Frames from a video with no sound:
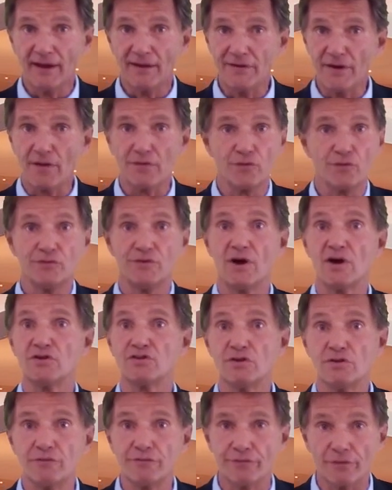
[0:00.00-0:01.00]
another
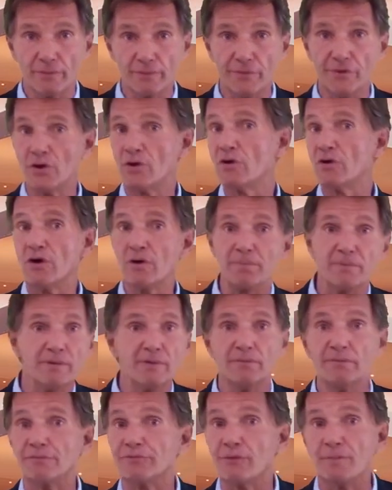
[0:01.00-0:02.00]
dozen from Europe
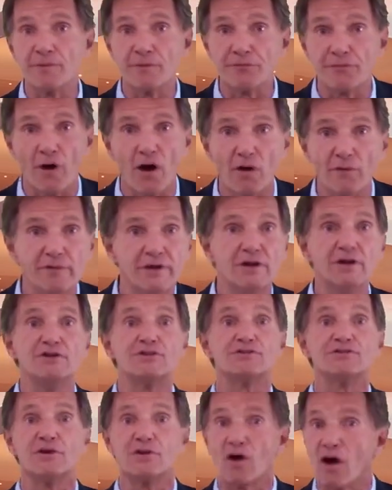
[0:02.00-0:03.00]
and from the Far
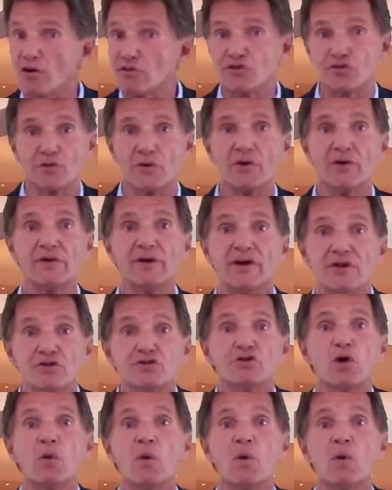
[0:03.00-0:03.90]
East and Australia and